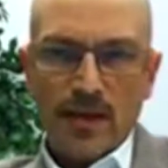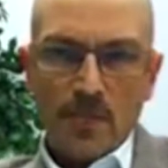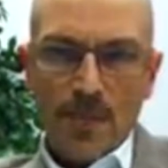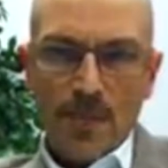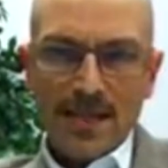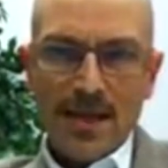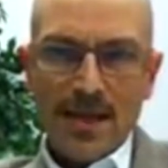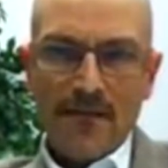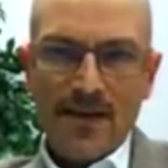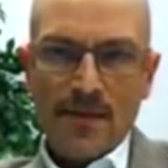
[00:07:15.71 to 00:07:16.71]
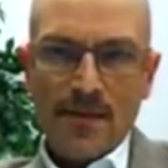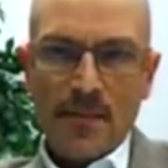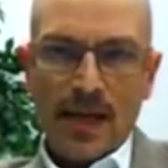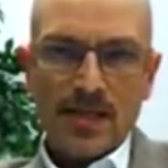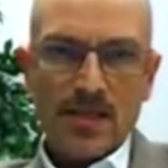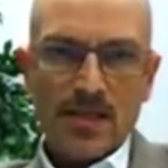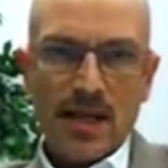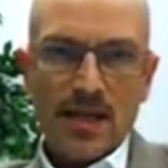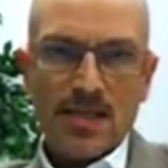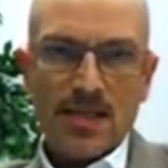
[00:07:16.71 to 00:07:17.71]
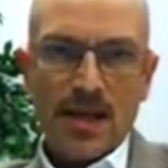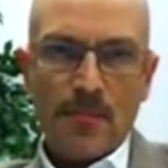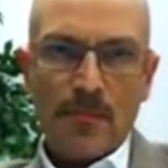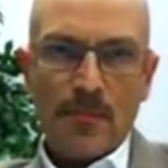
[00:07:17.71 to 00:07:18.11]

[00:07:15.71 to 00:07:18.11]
But the Philippines is the